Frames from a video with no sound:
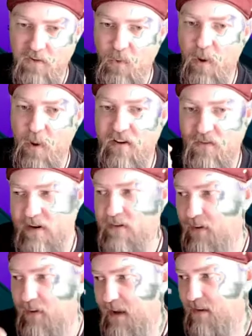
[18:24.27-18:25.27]
Twitch
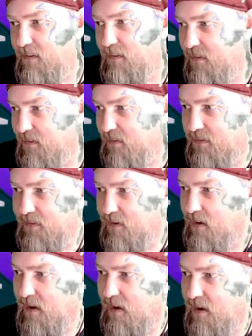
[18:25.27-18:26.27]
reflexes.
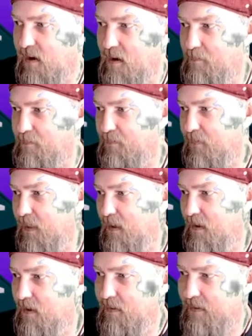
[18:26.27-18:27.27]

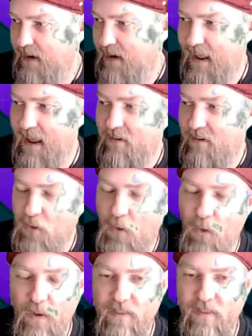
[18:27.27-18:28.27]
That
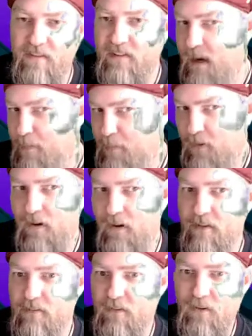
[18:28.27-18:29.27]
asshole with a sniper
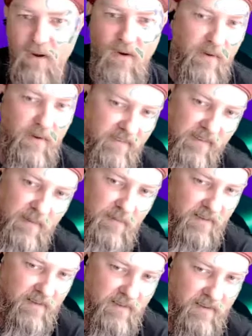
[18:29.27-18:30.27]
rifle always seems
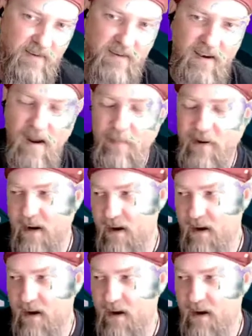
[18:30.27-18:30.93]
to dominate